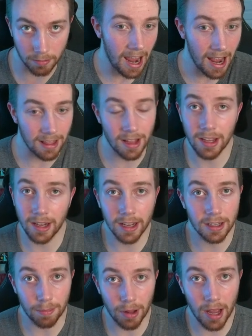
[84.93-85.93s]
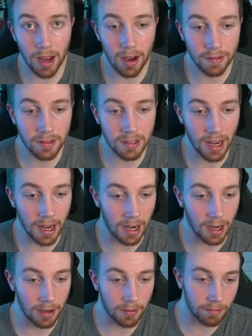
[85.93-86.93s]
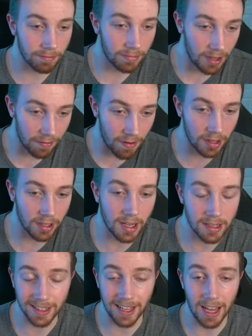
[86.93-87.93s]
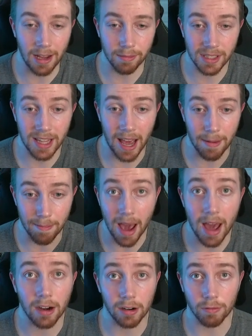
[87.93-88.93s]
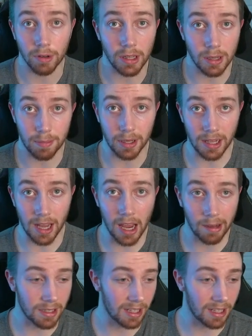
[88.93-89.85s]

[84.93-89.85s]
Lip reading: And then they get to playoffs and they finally get to games that matter, really big games.